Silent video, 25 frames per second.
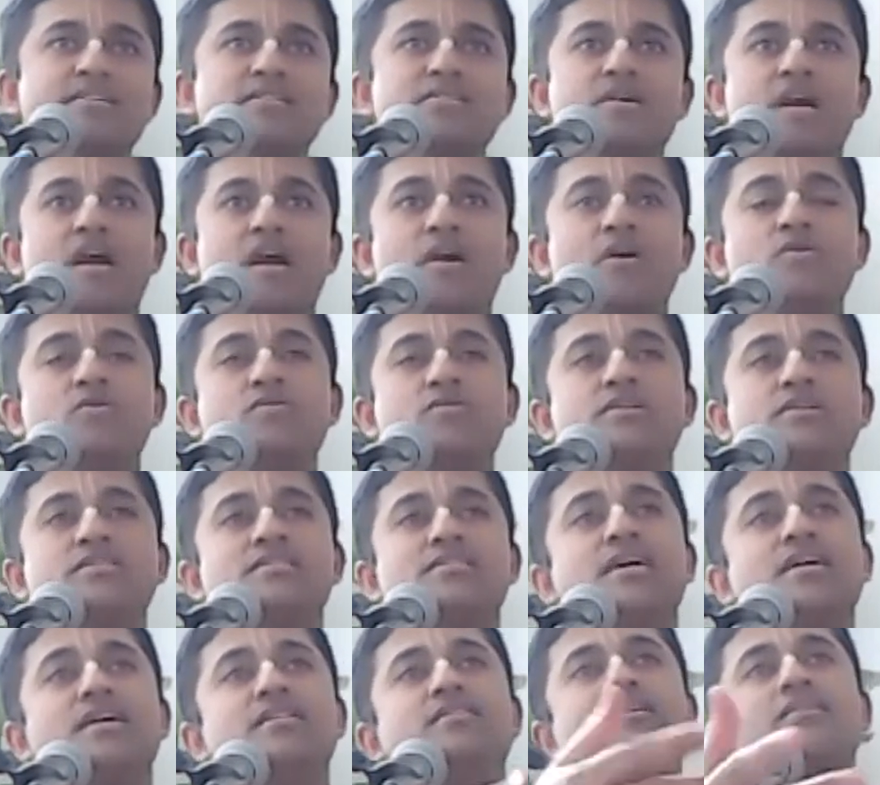So how
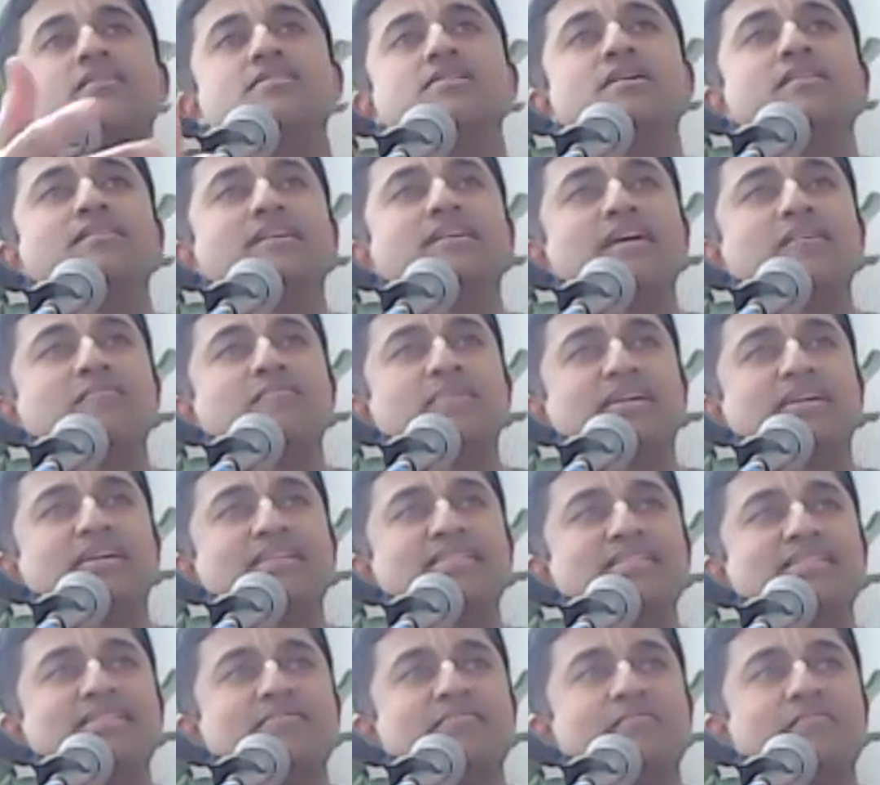does that darshan take
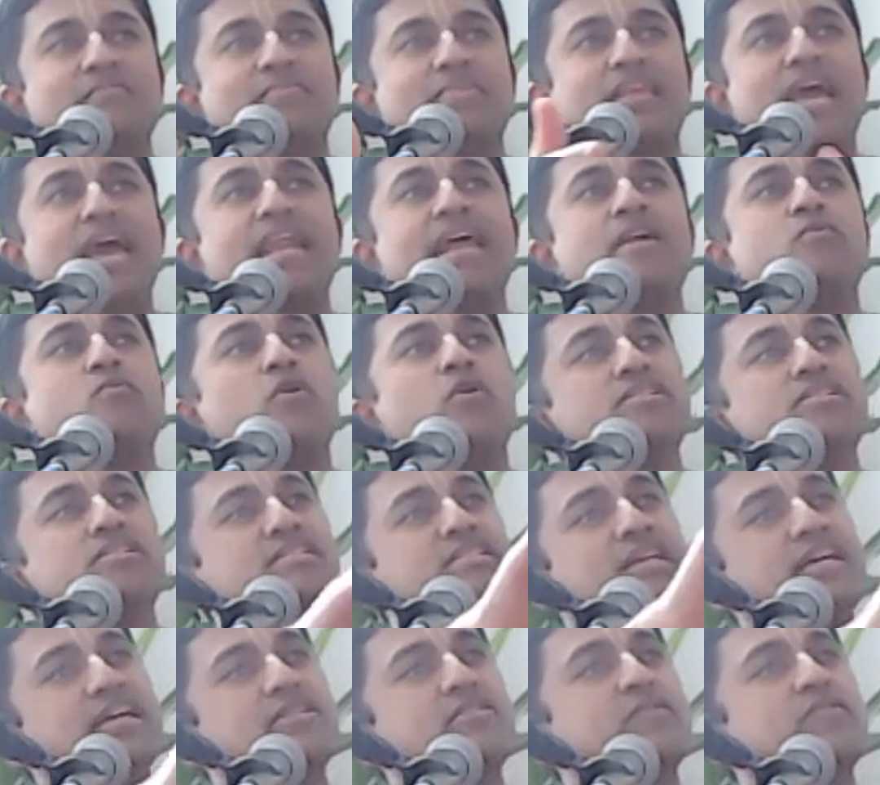place? And at what
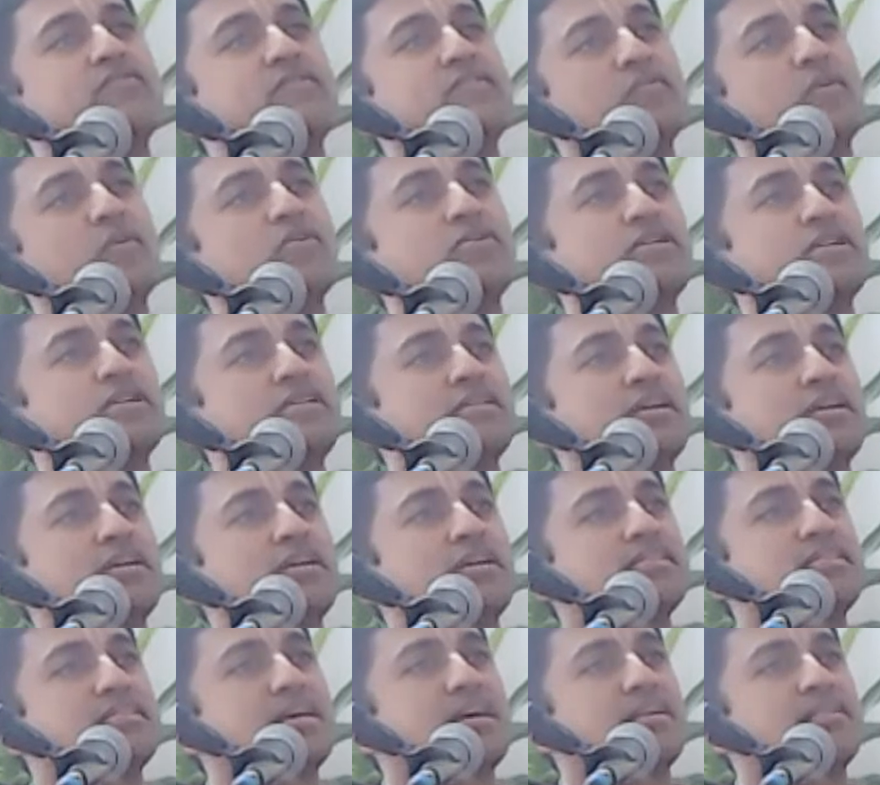stage of devotion
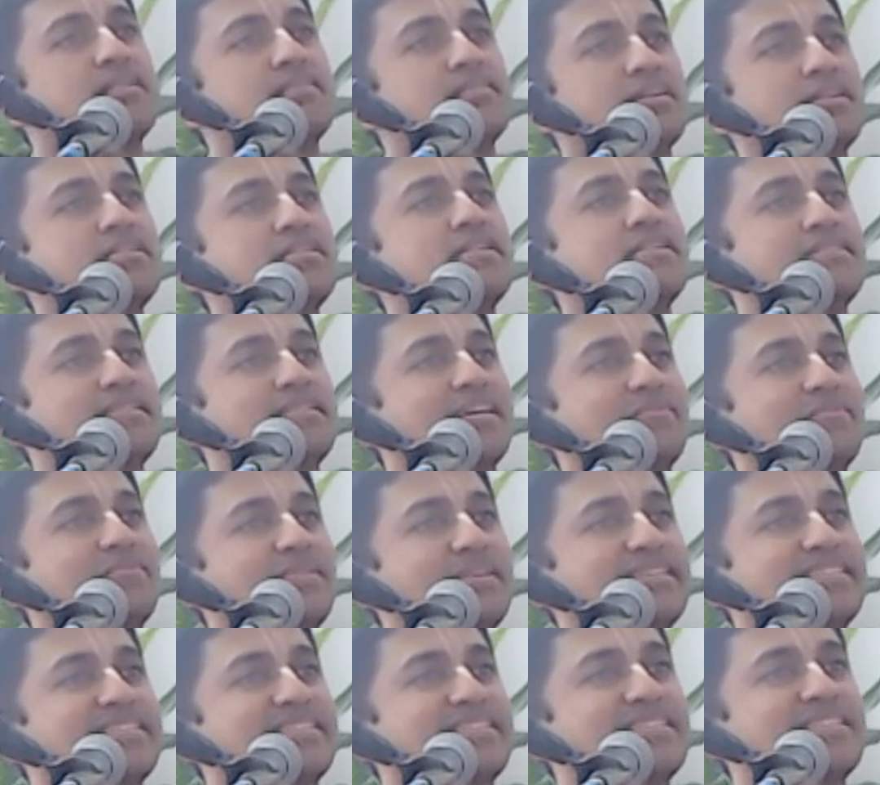does that darshan take
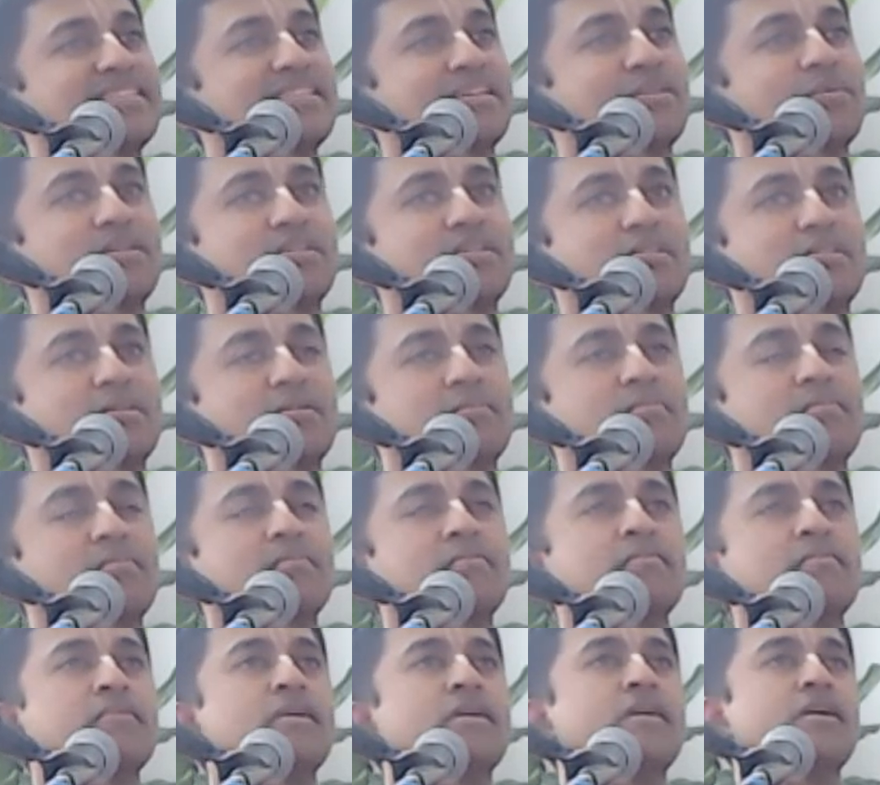place? Is the question.
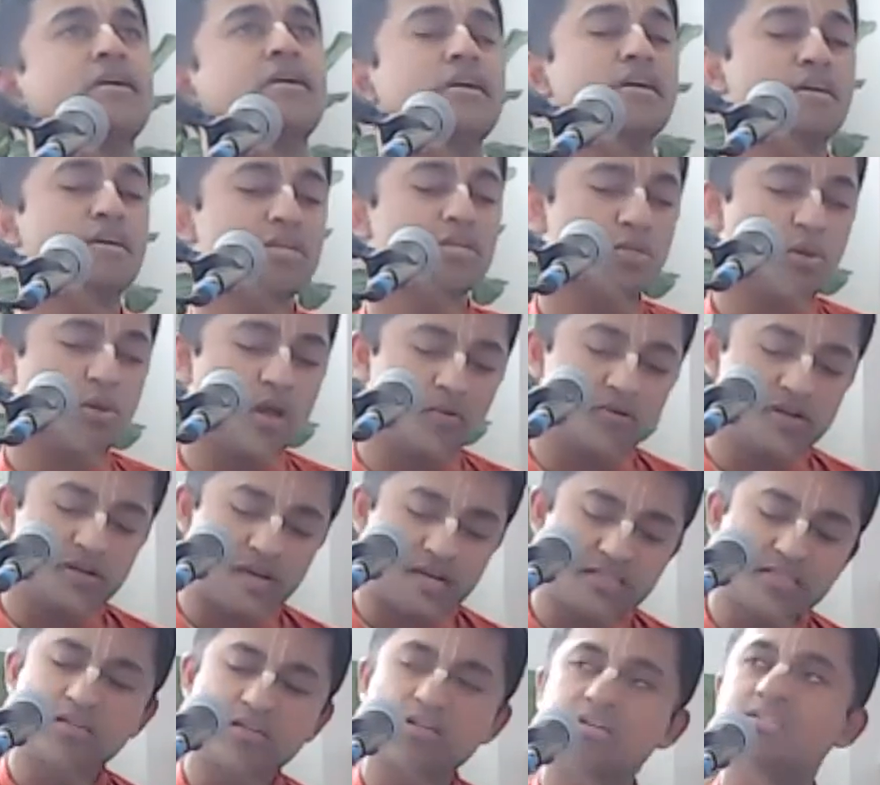So our
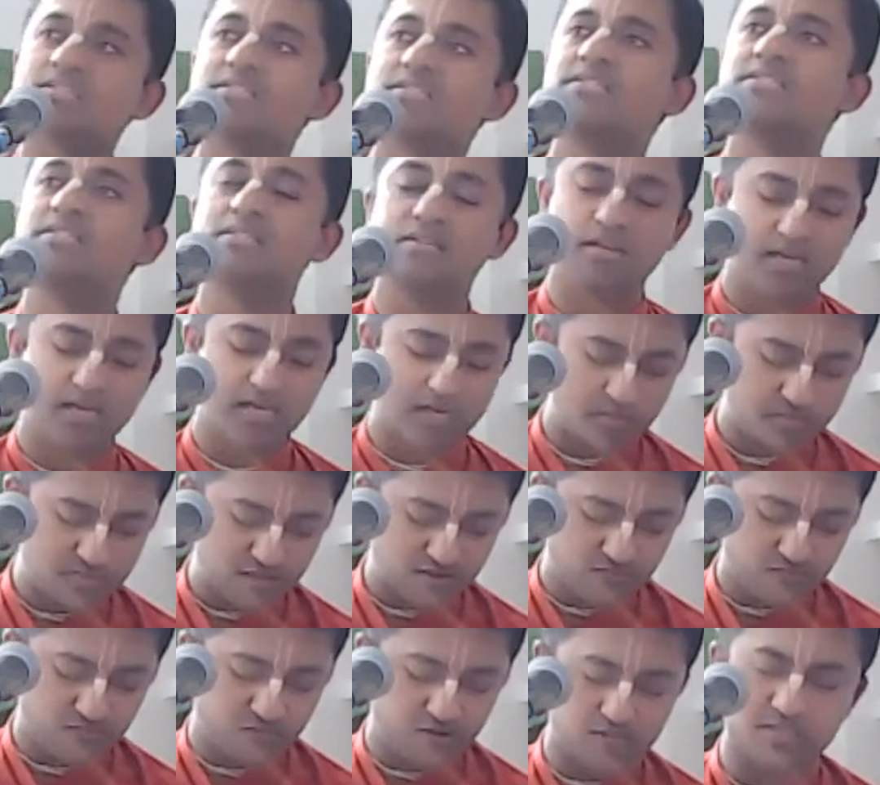acharyas describe
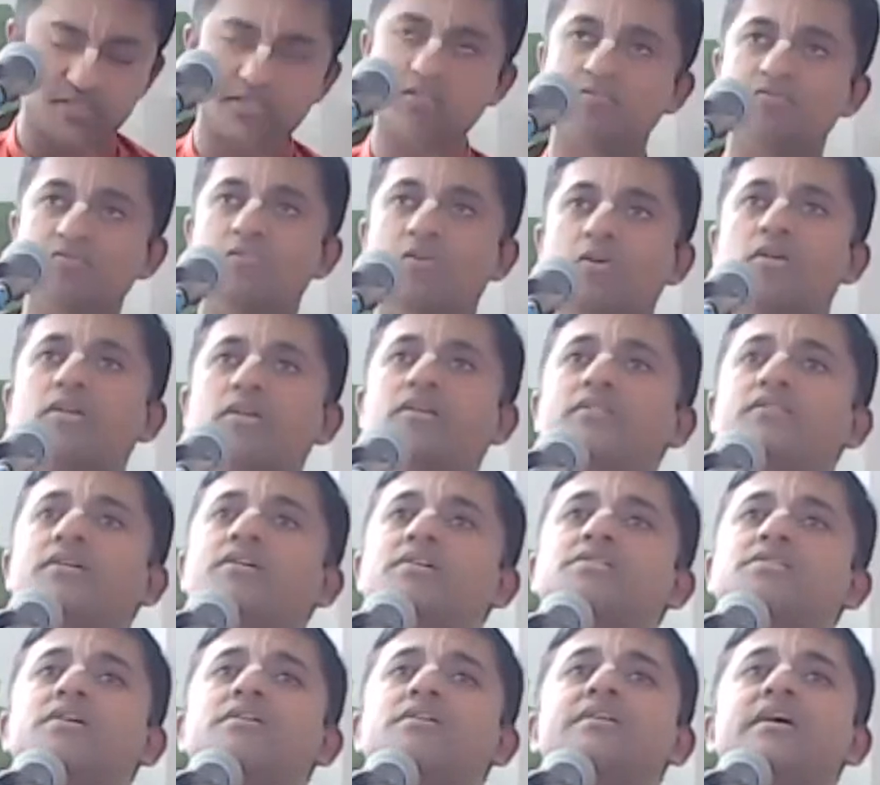that, first of all,
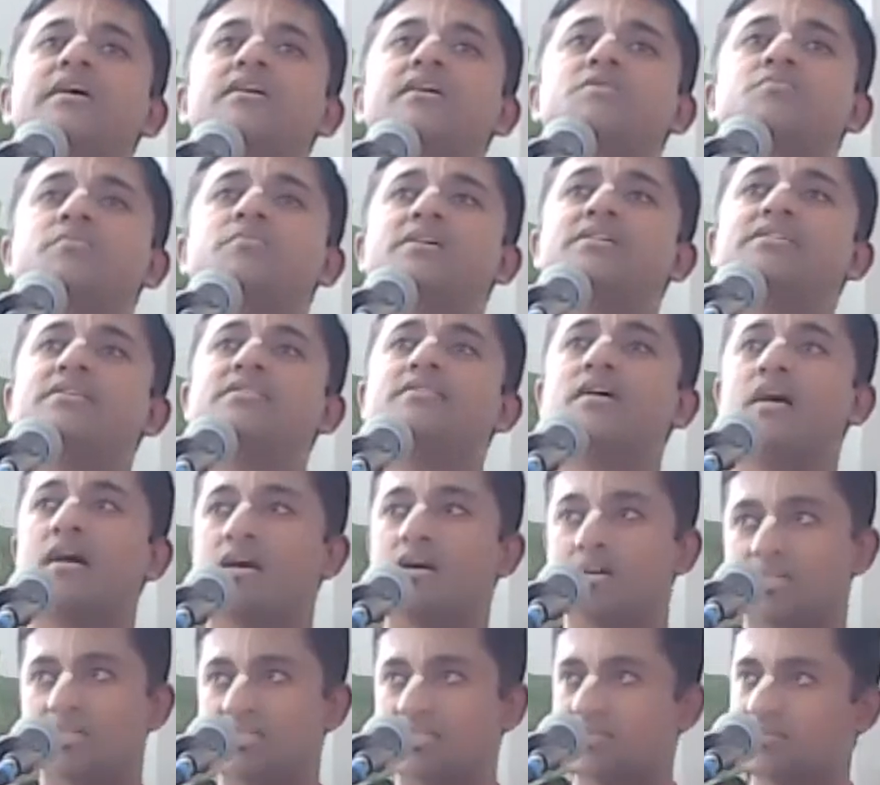darshan takes place in the
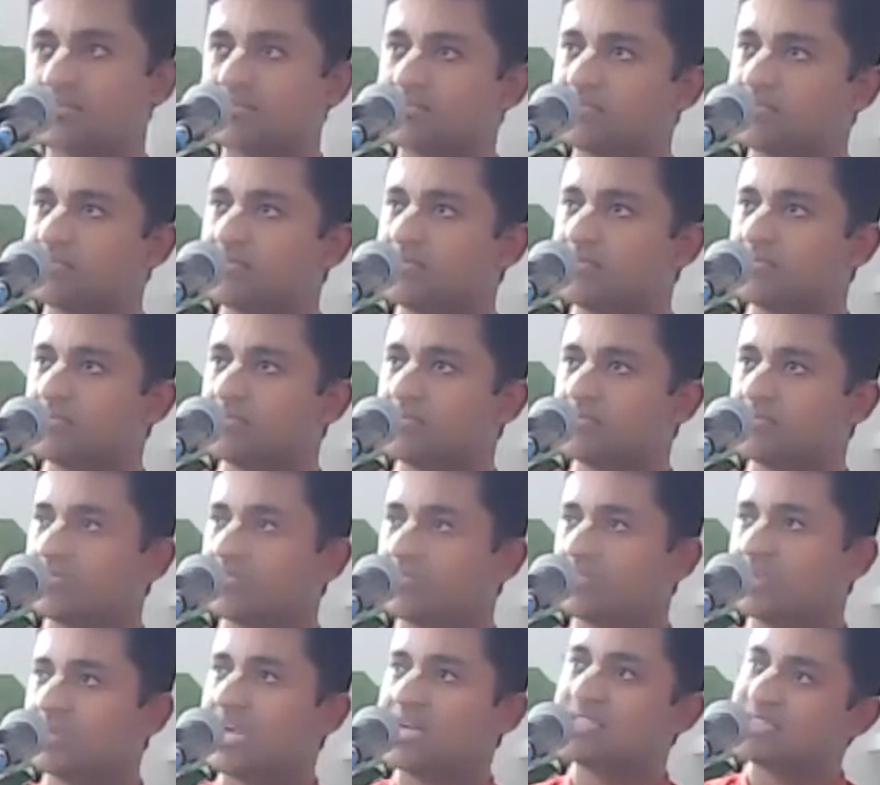heart.
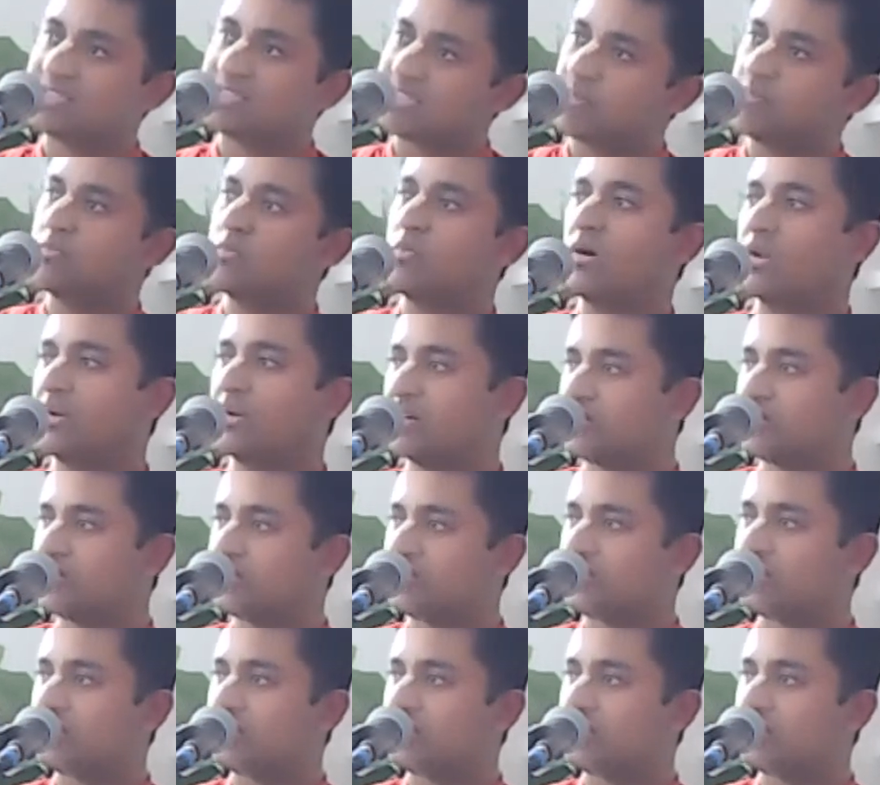That's step one.